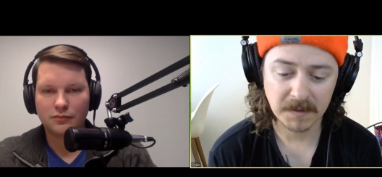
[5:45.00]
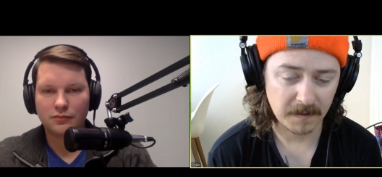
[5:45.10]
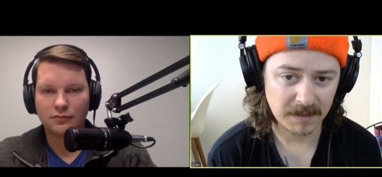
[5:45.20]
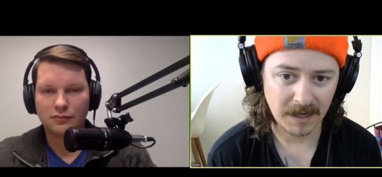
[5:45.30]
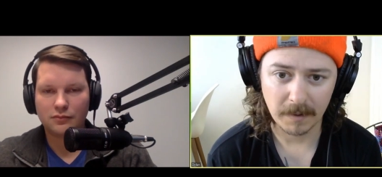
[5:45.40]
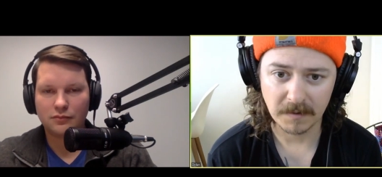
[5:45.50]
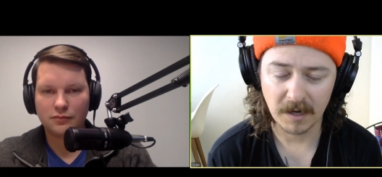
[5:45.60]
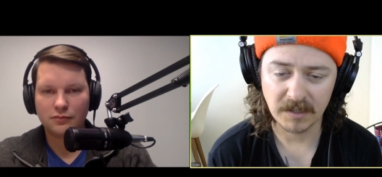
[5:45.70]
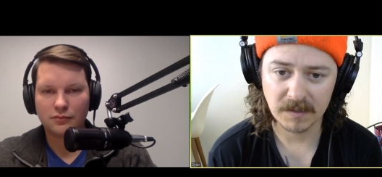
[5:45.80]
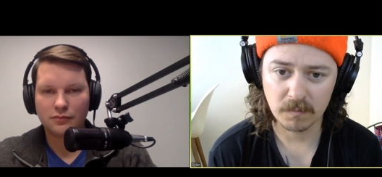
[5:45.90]
Speaker 1: all the time, I,
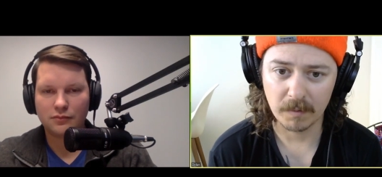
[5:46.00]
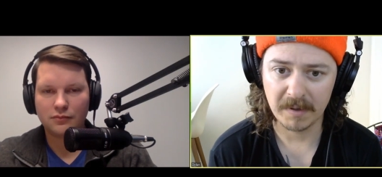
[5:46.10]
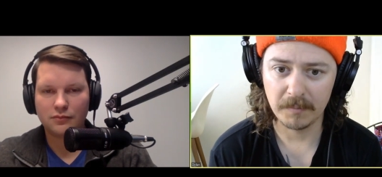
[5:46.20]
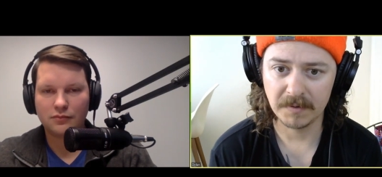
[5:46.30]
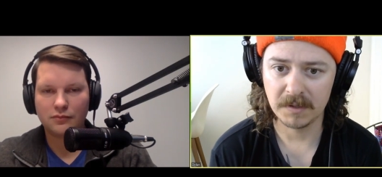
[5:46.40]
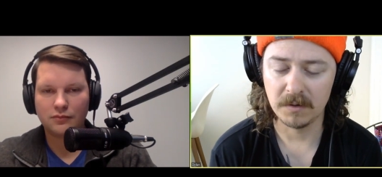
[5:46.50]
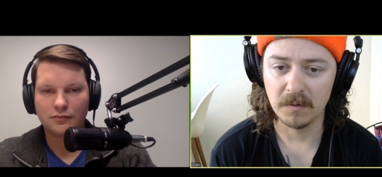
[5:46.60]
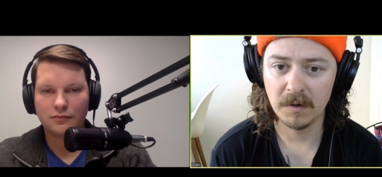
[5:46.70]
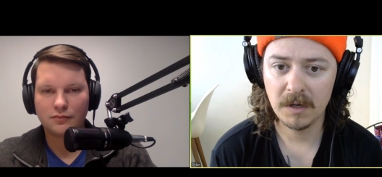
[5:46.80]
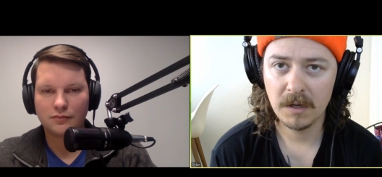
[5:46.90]
I just want people
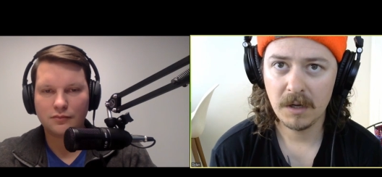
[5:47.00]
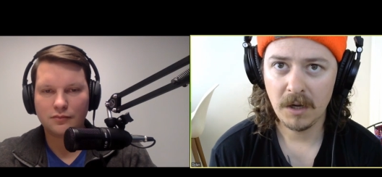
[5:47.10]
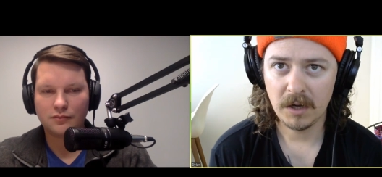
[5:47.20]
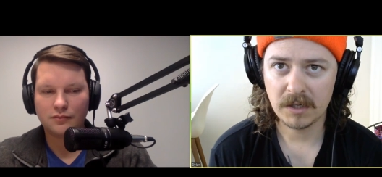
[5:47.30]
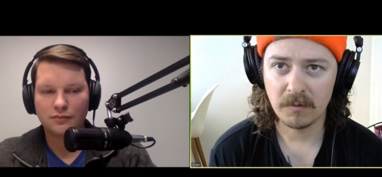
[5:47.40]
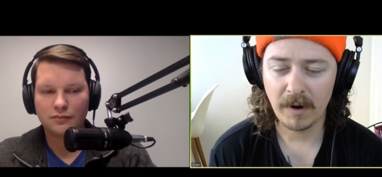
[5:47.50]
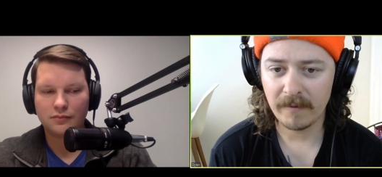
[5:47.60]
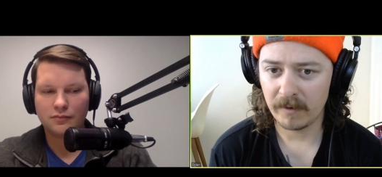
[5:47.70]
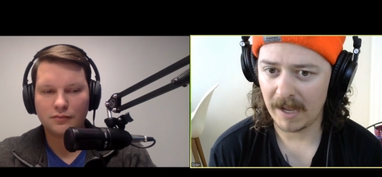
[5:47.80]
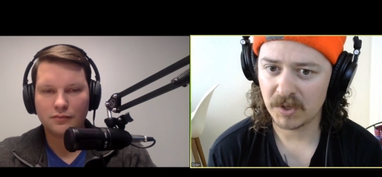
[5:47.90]
to to
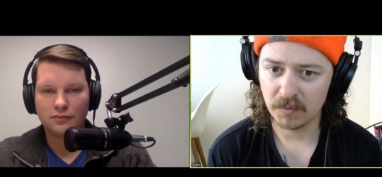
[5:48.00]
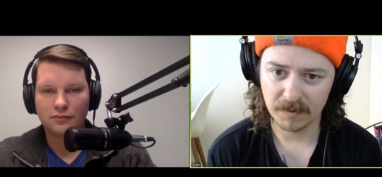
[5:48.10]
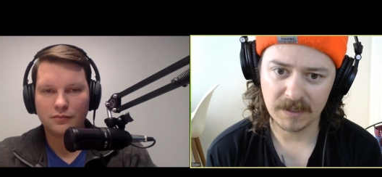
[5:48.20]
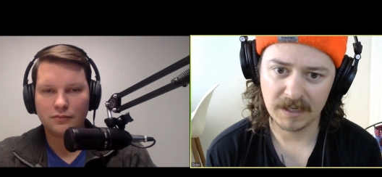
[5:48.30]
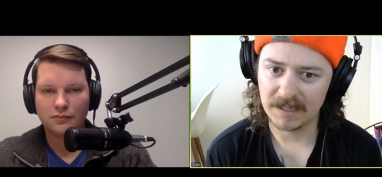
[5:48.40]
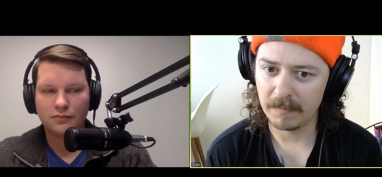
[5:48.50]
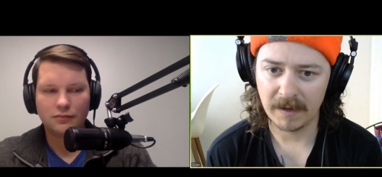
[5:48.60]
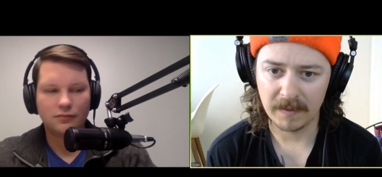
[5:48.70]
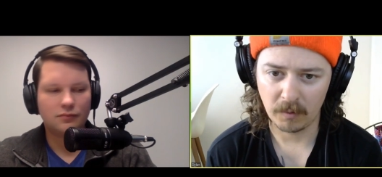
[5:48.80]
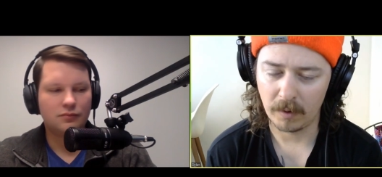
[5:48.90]
write for the actual intent
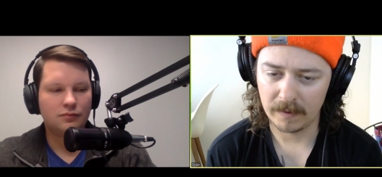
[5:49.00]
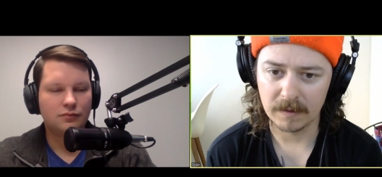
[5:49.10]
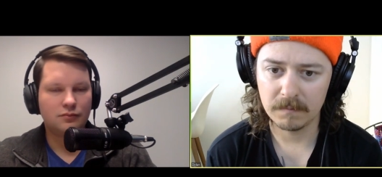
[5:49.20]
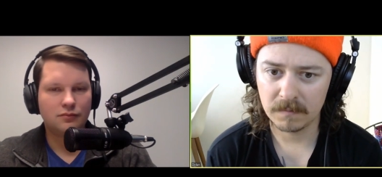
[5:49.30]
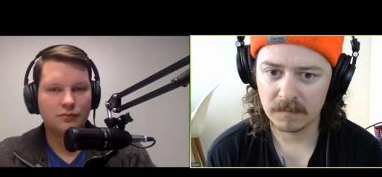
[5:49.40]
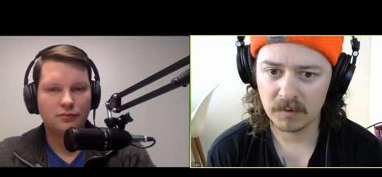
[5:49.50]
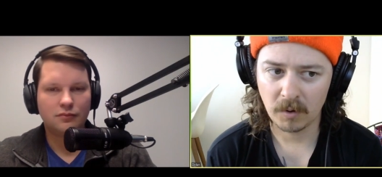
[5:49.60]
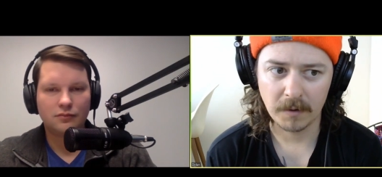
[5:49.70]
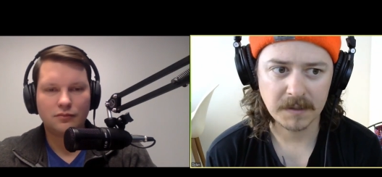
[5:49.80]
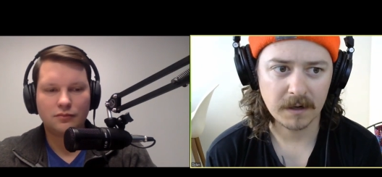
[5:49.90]
behind the query that
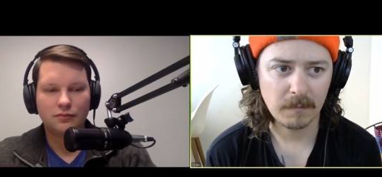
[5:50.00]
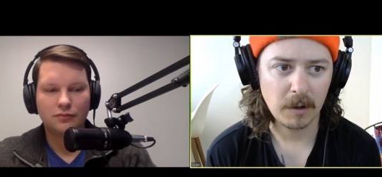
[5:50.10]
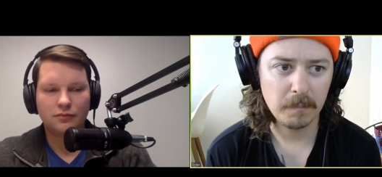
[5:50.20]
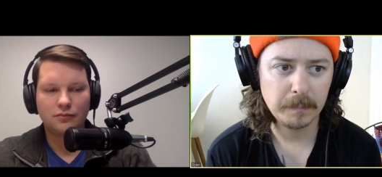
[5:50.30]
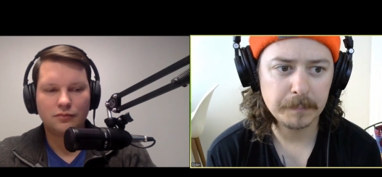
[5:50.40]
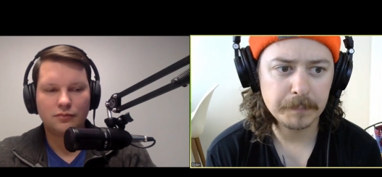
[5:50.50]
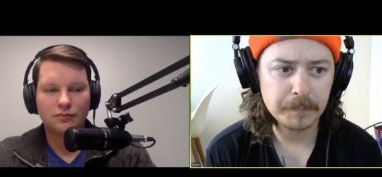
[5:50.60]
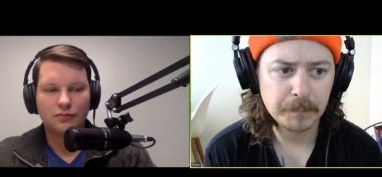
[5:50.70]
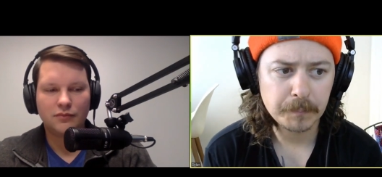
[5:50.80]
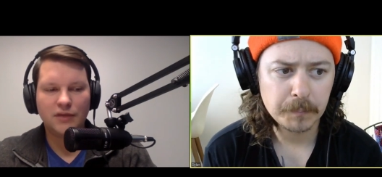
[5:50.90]
Corey was talking about.
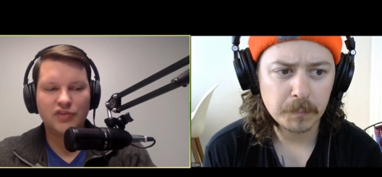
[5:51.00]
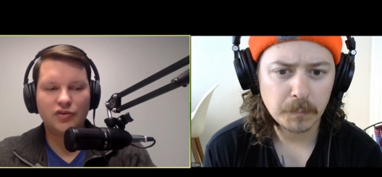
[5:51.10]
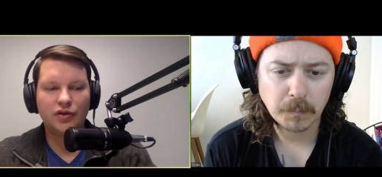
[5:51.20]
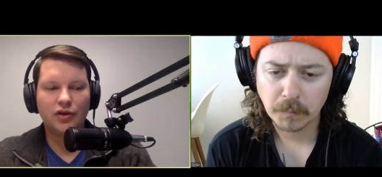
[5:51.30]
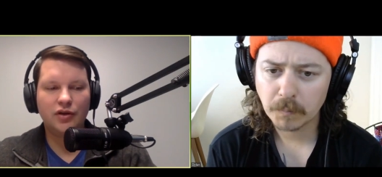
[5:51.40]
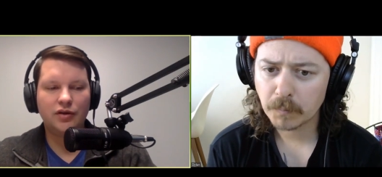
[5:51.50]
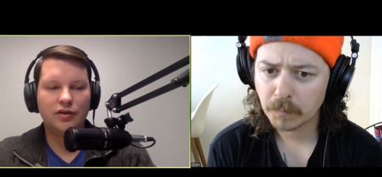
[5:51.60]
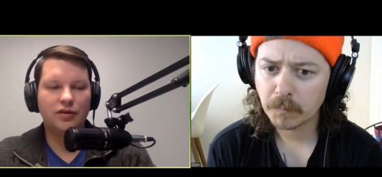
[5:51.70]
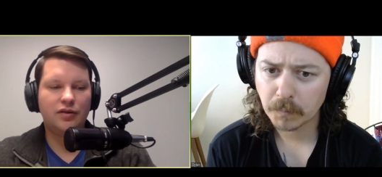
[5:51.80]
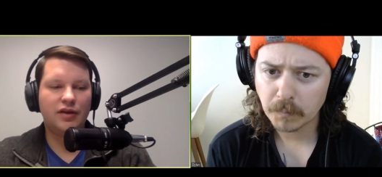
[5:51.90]
Speaker 2: Yeah, so a good
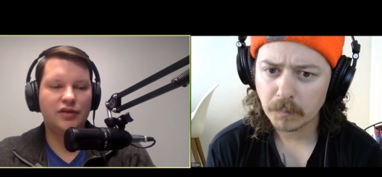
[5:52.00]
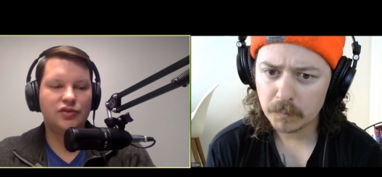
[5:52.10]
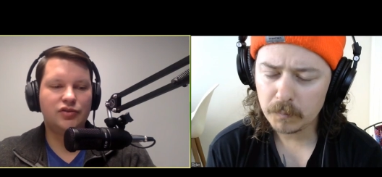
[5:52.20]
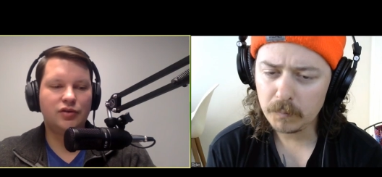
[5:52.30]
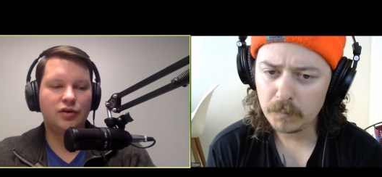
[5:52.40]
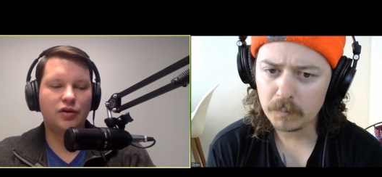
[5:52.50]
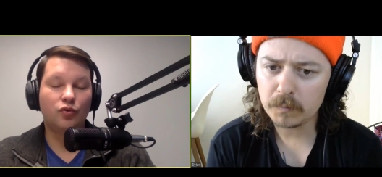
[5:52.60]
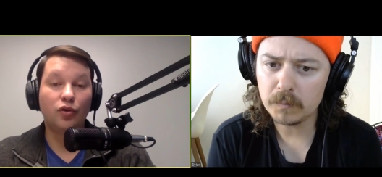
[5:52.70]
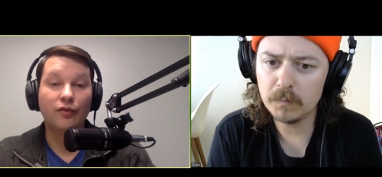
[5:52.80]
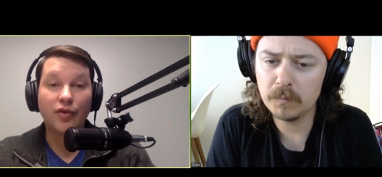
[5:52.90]
thing to a good
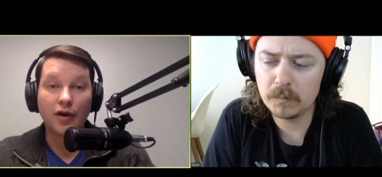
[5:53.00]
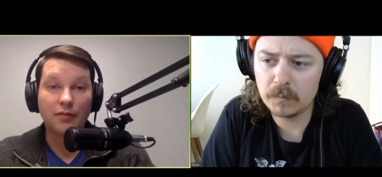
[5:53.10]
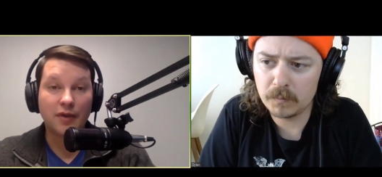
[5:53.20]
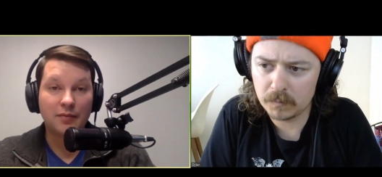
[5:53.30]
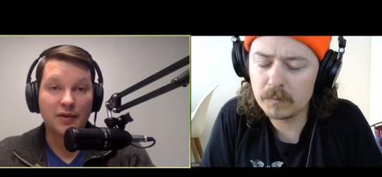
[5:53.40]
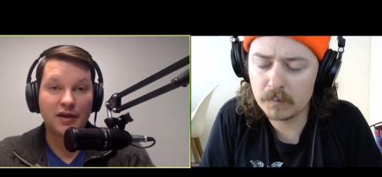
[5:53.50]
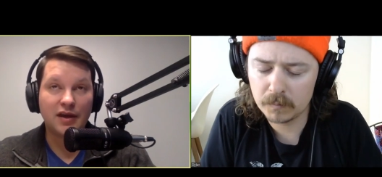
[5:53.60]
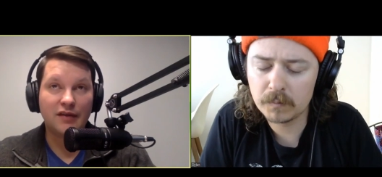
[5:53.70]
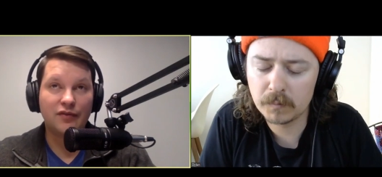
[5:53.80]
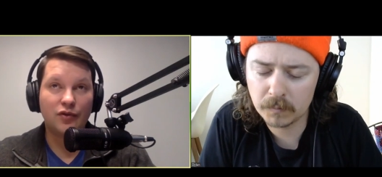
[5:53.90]
rule of thumb might be
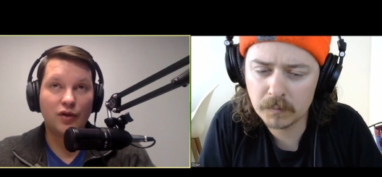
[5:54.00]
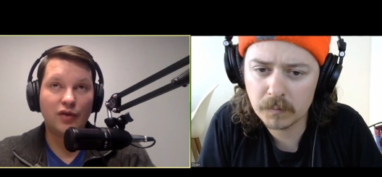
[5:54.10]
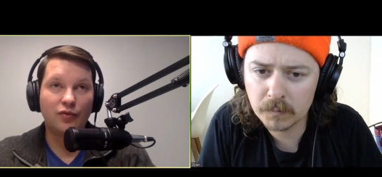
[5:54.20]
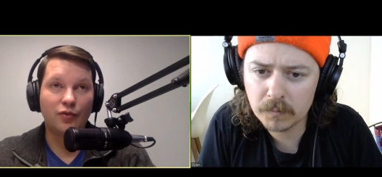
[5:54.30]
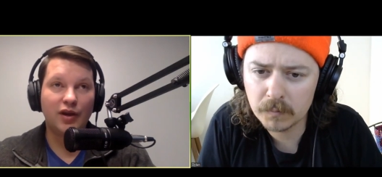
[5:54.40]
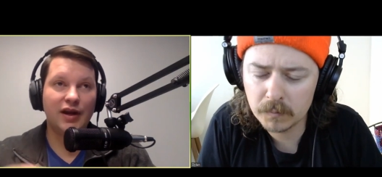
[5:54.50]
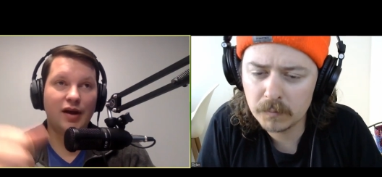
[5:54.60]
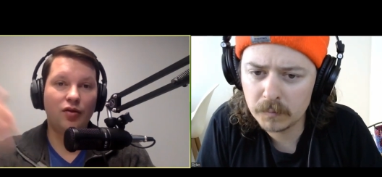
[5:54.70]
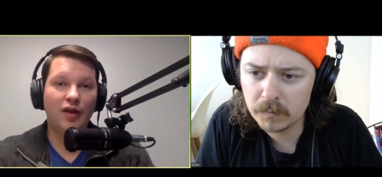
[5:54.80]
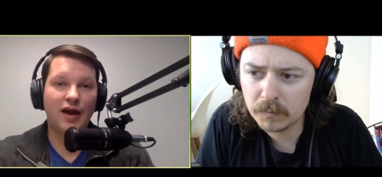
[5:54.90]
if you can read it
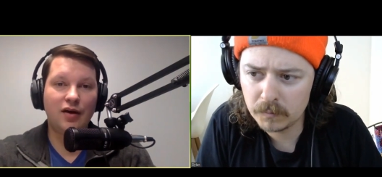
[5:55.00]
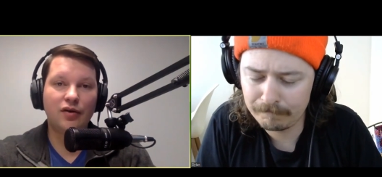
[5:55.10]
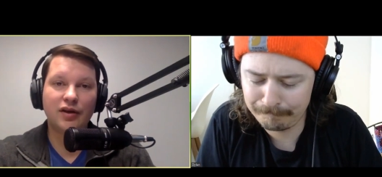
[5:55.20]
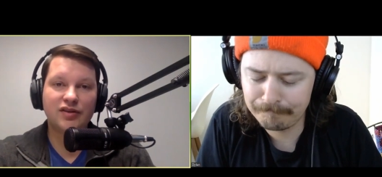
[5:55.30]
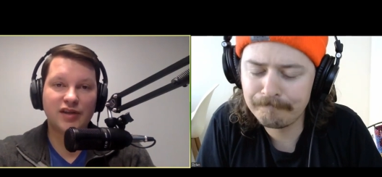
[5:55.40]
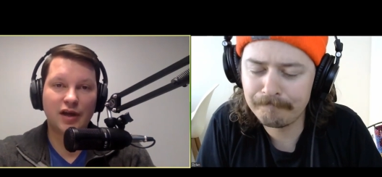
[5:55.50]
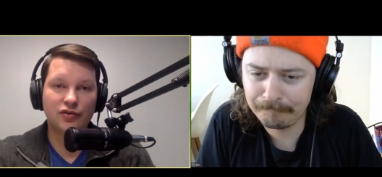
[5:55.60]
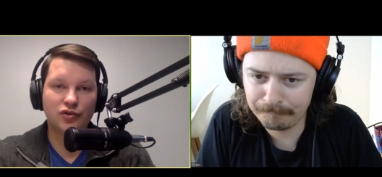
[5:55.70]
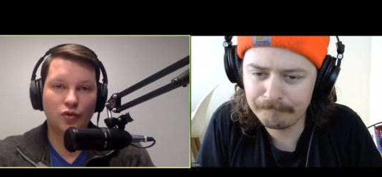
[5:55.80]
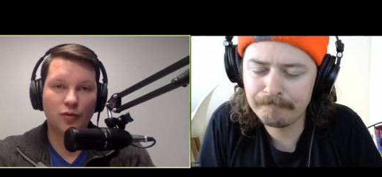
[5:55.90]
out loud and it
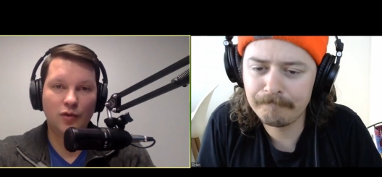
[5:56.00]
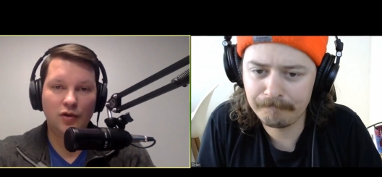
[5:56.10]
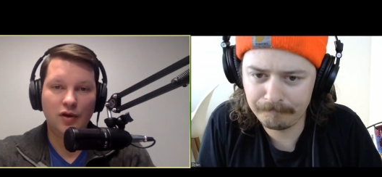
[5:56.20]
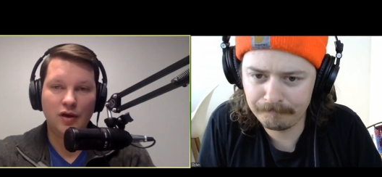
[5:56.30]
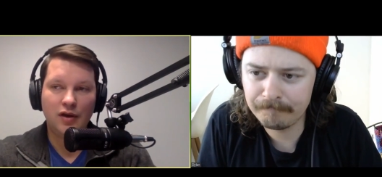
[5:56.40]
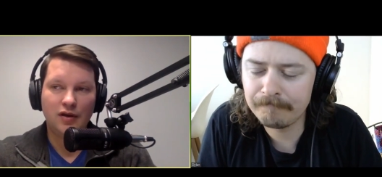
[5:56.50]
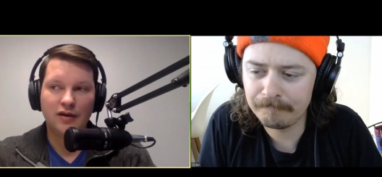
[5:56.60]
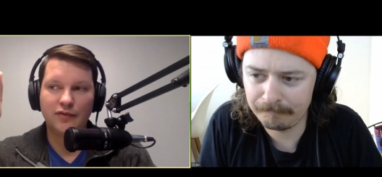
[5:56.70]
sounds normal, if